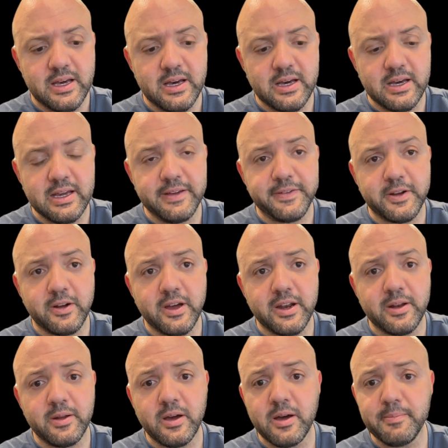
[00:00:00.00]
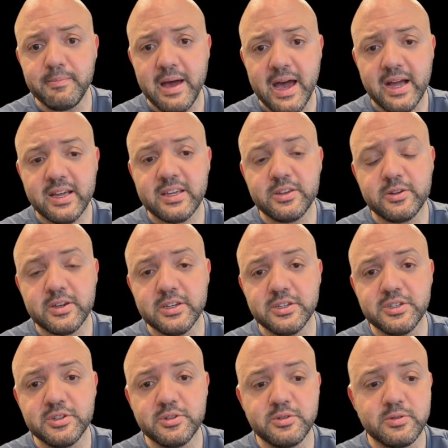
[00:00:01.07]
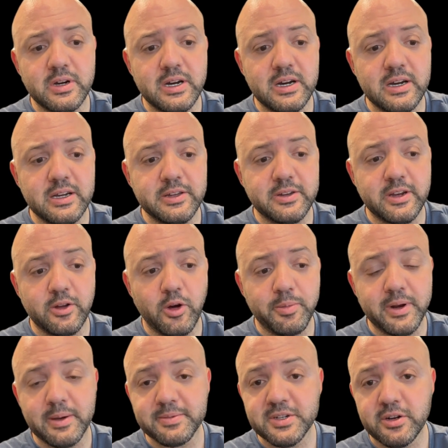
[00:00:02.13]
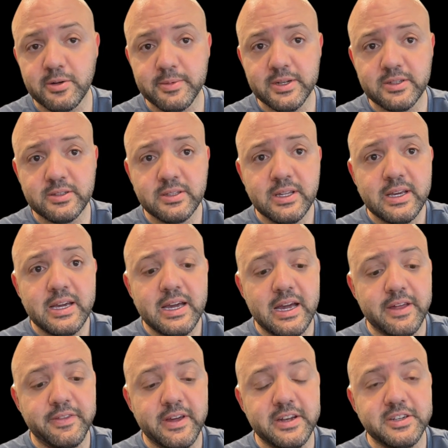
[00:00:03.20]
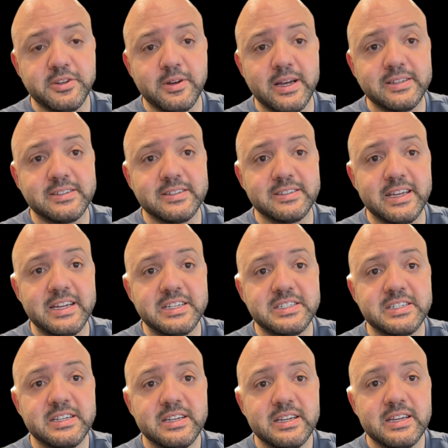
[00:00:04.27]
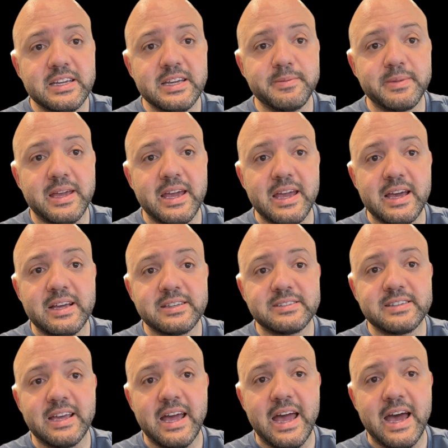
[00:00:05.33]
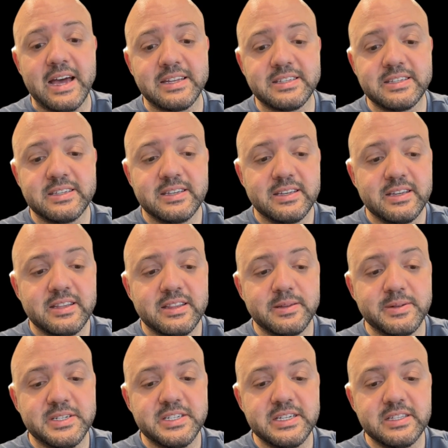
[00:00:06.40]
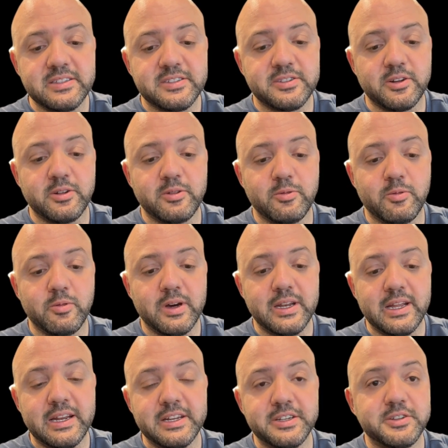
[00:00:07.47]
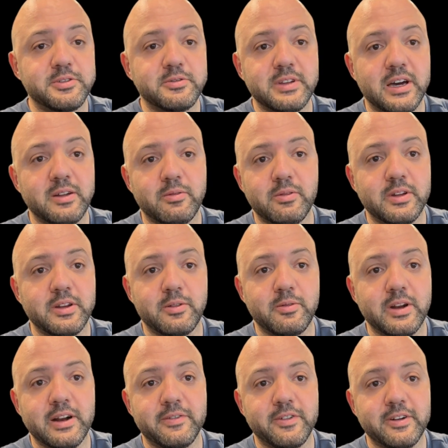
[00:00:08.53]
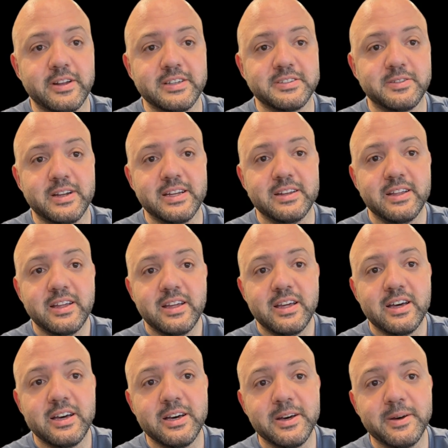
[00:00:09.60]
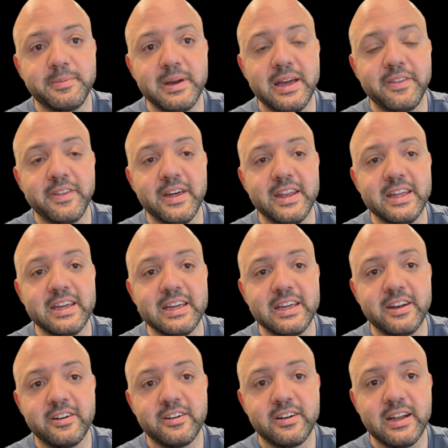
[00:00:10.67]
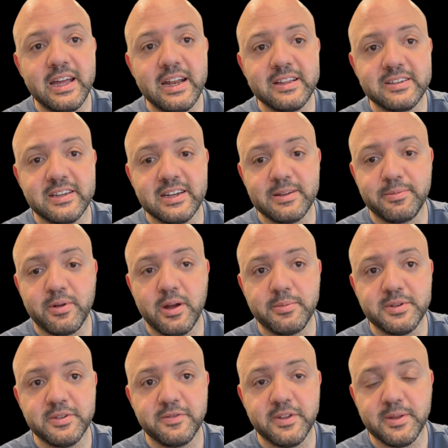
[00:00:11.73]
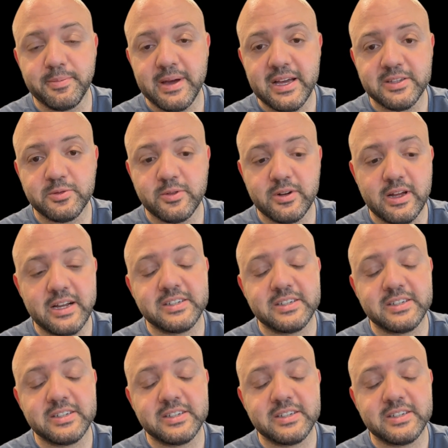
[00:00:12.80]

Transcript: Uh, if you're on a Mac, you can do uh, you can open up Terminal and then do SSH MKS at the machine. So 192. Dot, you know whatever it is, right? um, and then hit enter, and it's going to prompt you for the password.